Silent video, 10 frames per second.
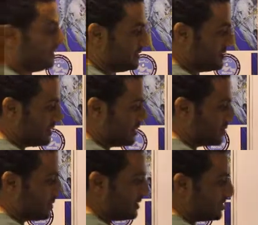this
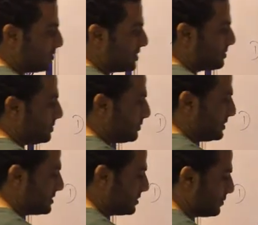actually space
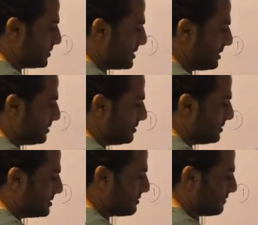between the 2
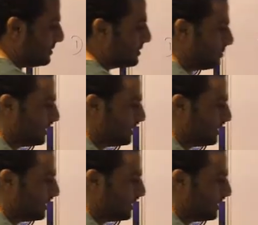cylinders is filled